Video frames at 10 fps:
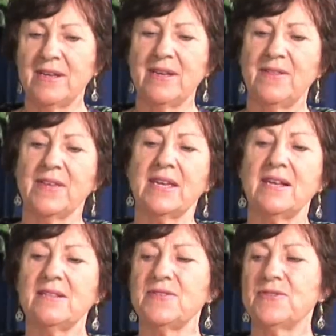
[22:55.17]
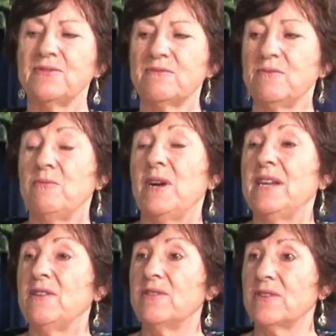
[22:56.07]
And the Celts thought, well, why
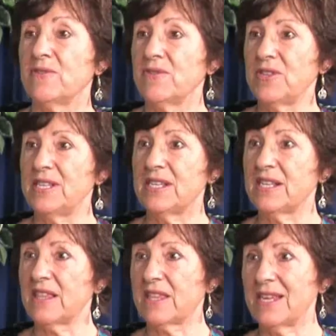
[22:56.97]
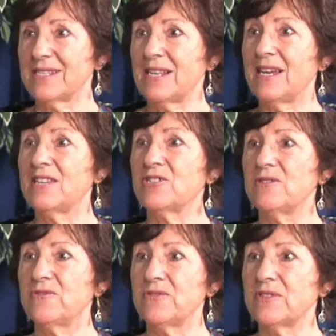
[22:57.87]
not? Look at these little things. They're like
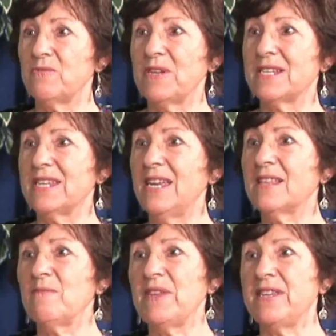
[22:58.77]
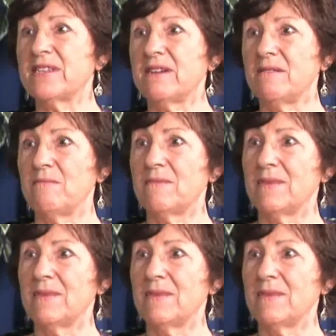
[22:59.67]
children. Sure, we could take them any time.